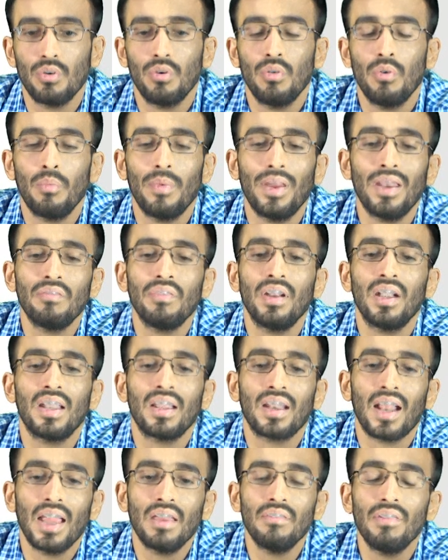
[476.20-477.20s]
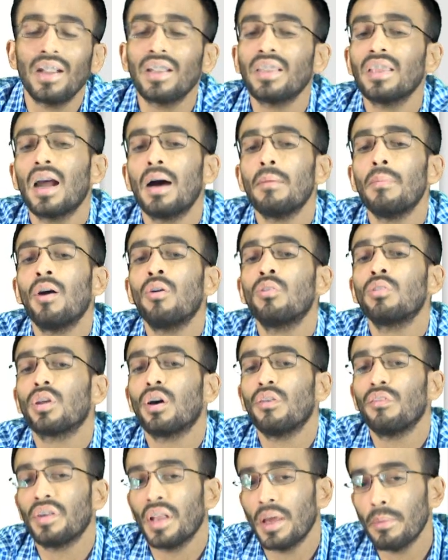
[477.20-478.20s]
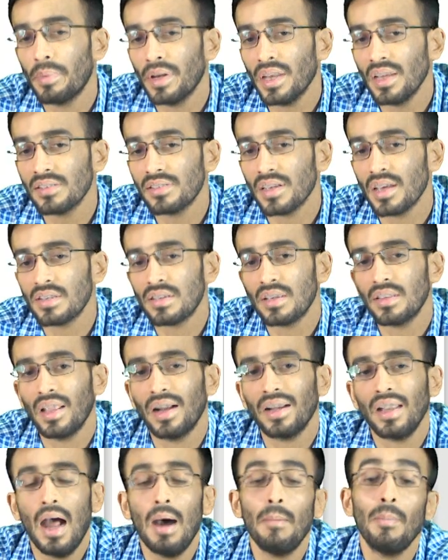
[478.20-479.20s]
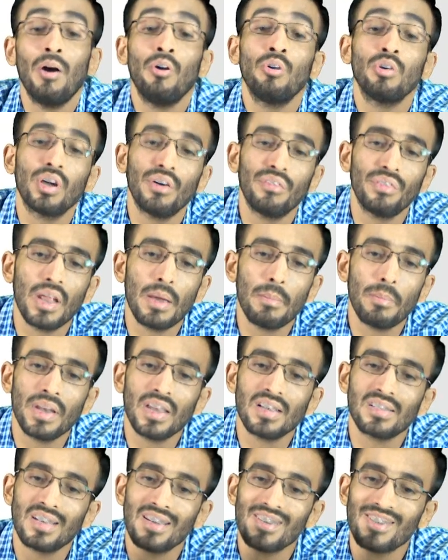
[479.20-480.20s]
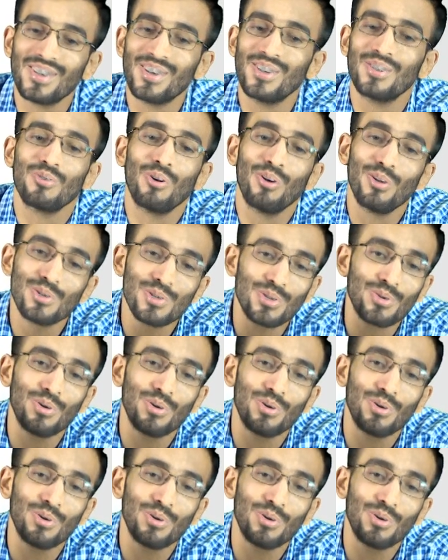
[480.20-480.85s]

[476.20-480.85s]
when we derive at the amount of depreciation, that amount of depreciation is also